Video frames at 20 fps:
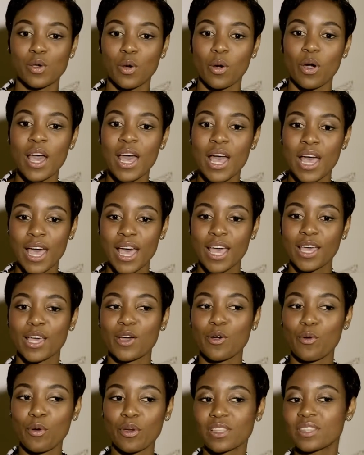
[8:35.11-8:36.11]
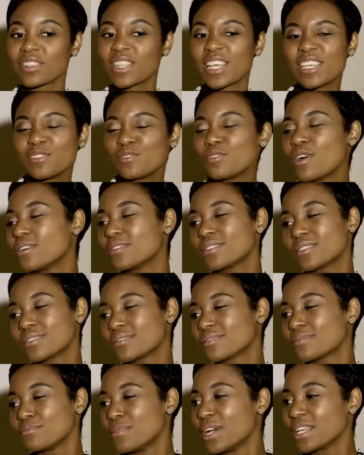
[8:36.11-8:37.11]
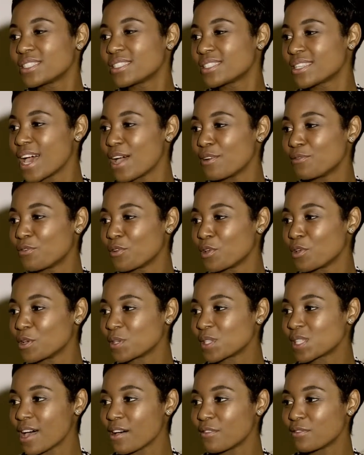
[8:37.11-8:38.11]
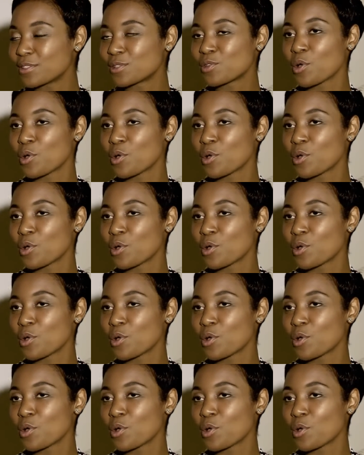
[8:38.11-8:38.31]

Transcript: So there's not much time for yourself.